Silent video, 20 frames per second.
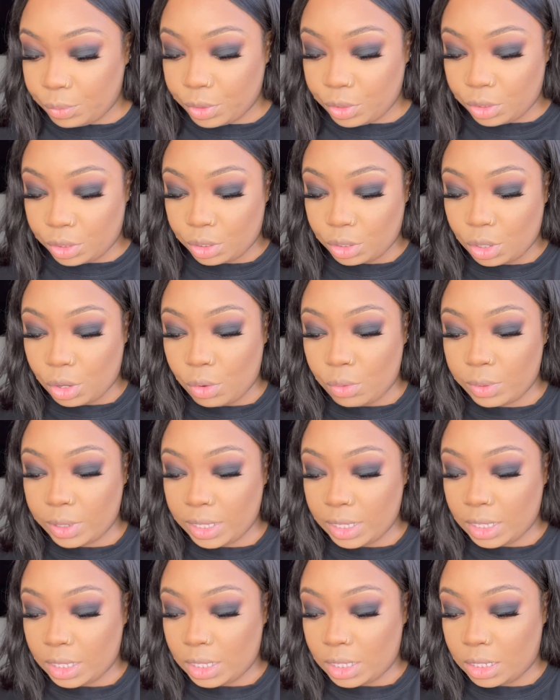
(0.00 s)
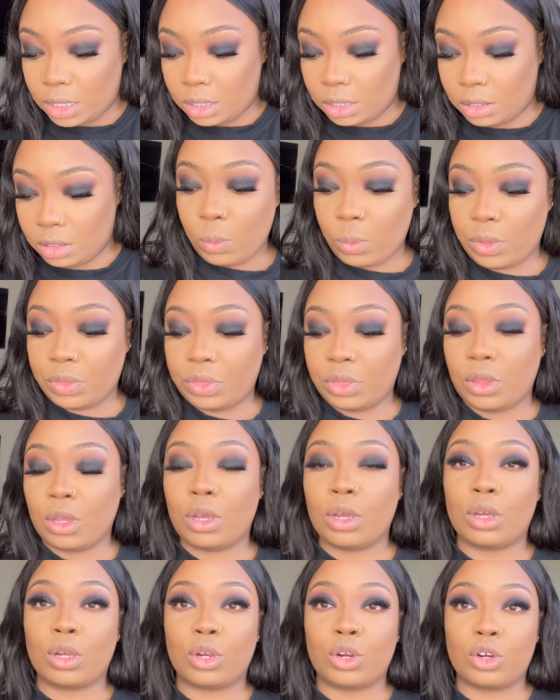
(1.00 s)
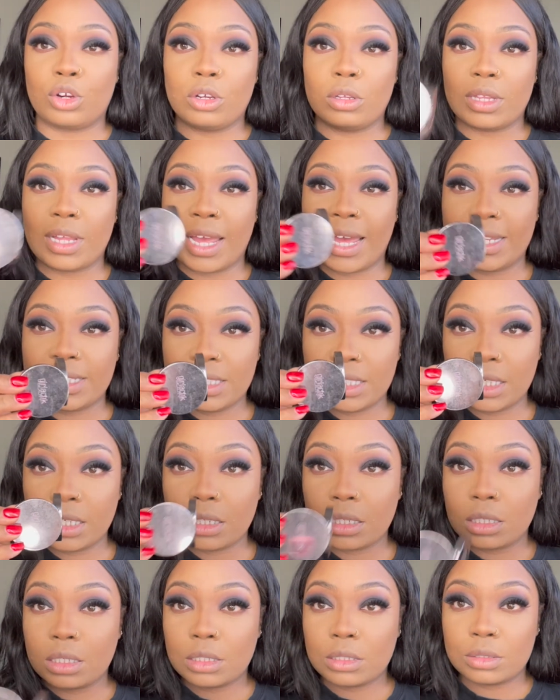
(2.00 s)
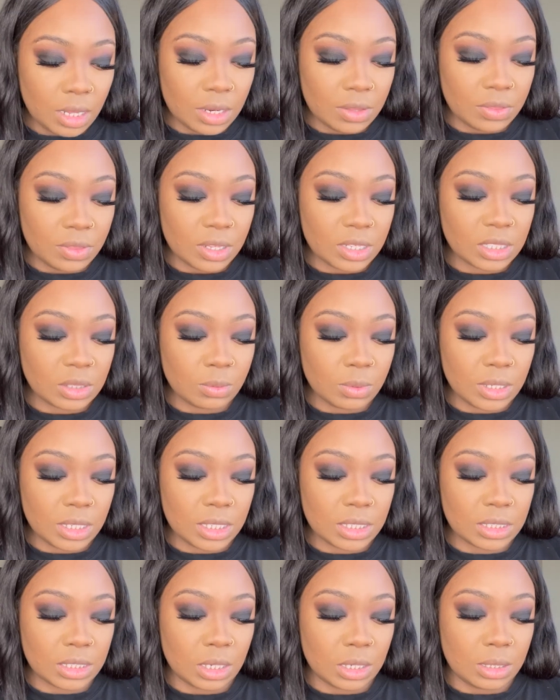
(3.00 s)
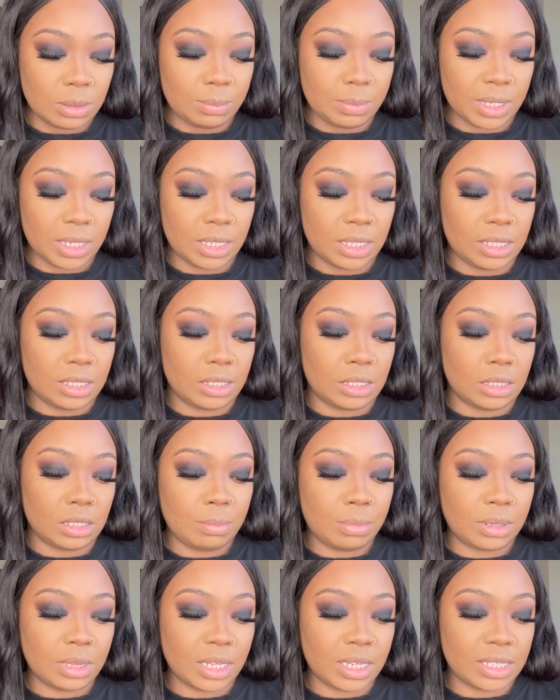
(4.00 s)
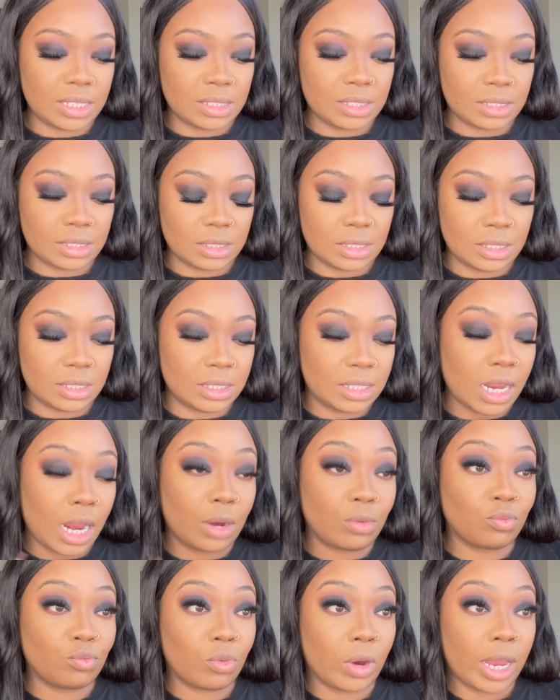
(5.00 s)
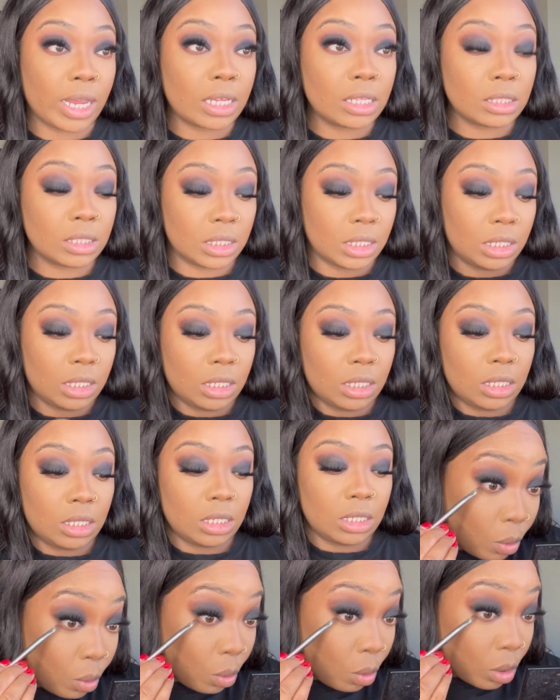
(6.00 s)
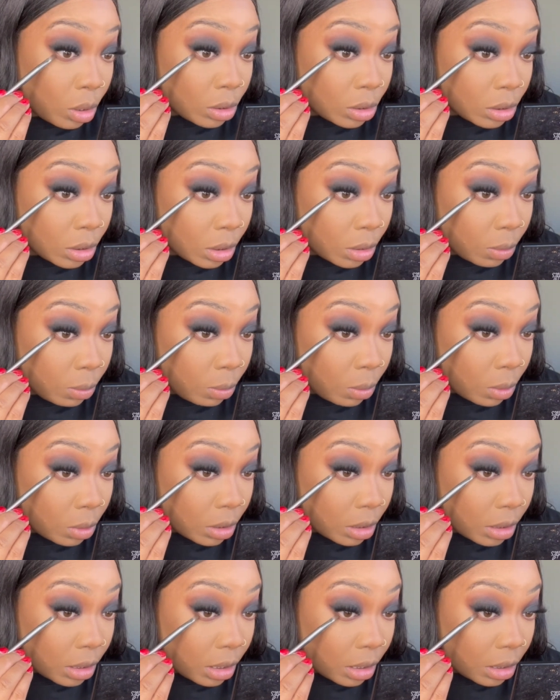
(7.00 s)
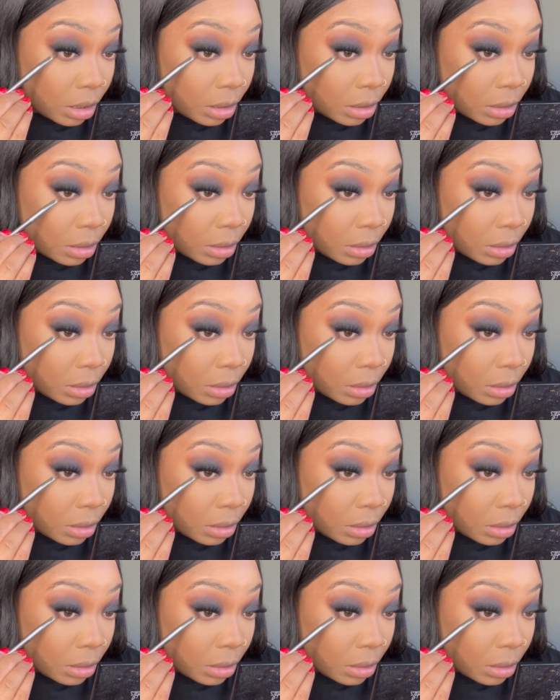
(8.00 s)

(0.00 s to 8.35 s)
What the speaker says: gonna go in with the Girlatic, and this one is gonna be placed directly onto the waterline.